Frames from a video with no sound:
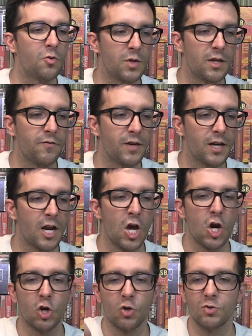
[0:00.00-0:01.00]
Weaving,
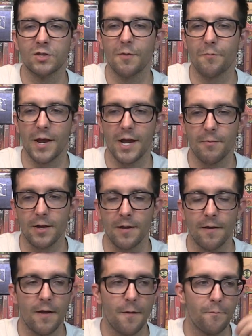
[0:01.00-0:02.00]
who's the baby,
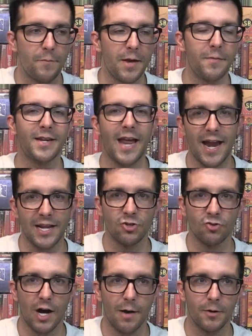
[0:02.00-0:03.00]
baby daddy
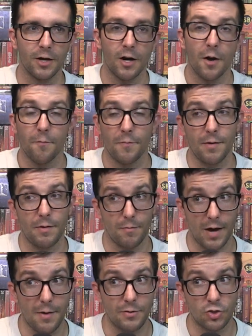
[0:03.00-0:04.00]
drama, baby
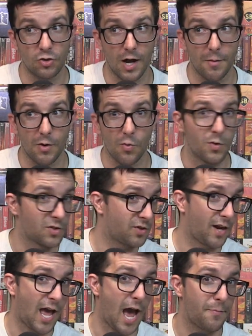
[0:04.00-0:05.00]
mama drama, what's
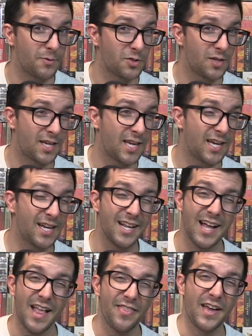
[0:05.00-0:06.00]
going to happen to the kid,
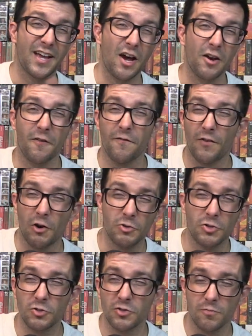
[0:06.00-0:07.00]
that kind of
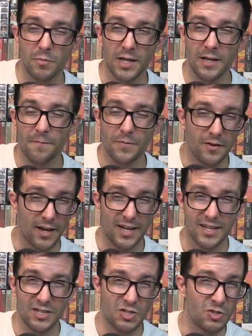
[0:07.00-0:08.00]
falters for me. Like,
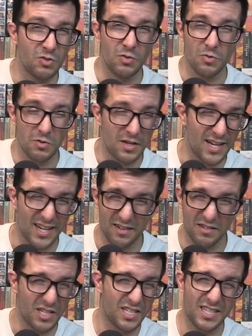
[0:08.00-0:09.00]
to
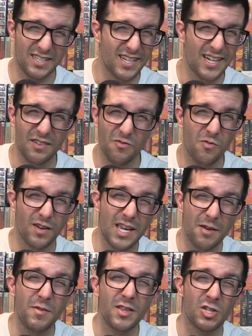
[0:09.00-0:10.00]
just, just like,
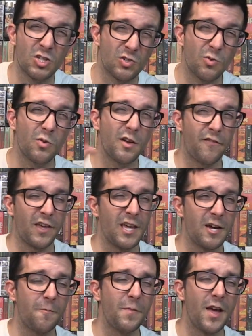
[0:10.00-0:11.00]
give me the story of
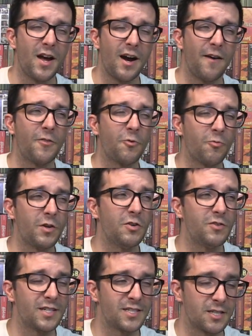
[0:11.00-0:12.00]
him, of the
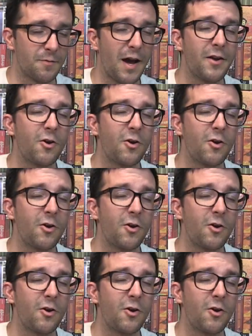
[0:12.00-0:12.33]
realism. I